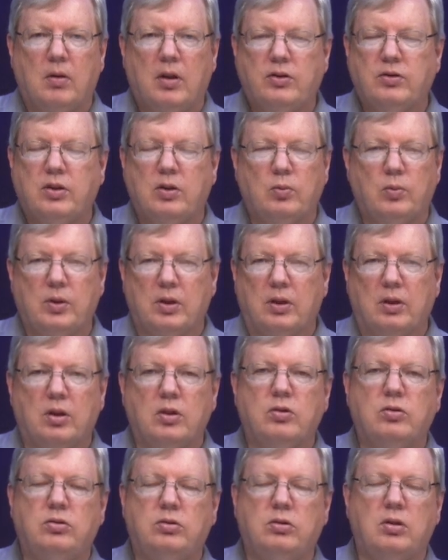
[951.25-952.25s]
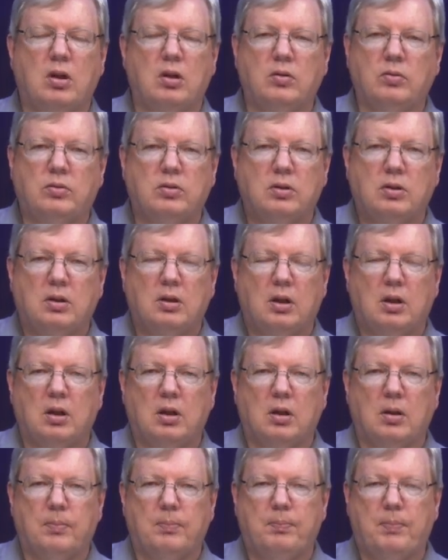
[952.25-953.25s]
Let's get real. Don't
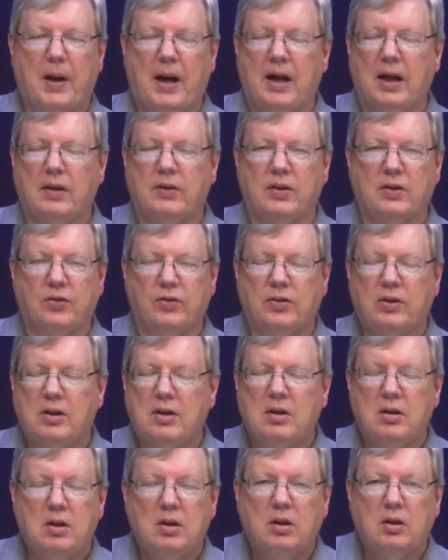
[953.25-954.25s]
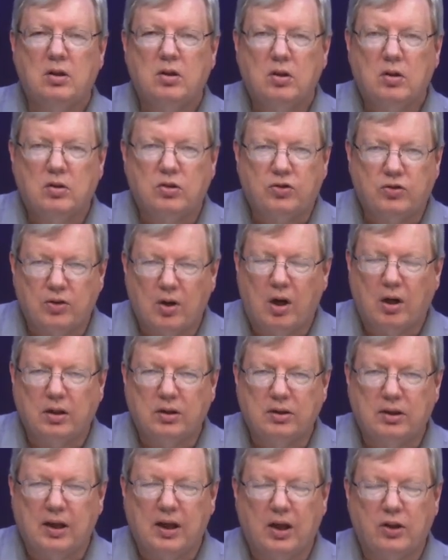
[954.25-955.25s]
buy this song
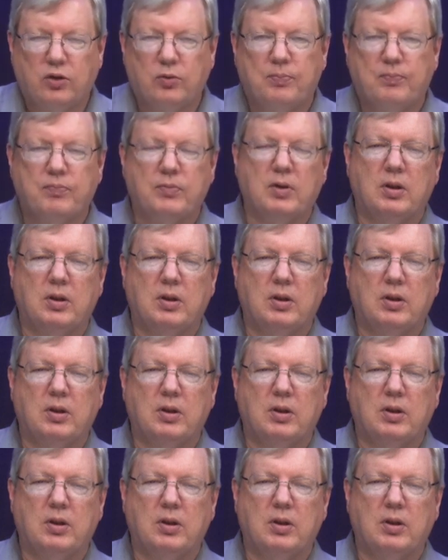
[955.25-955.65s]
and dance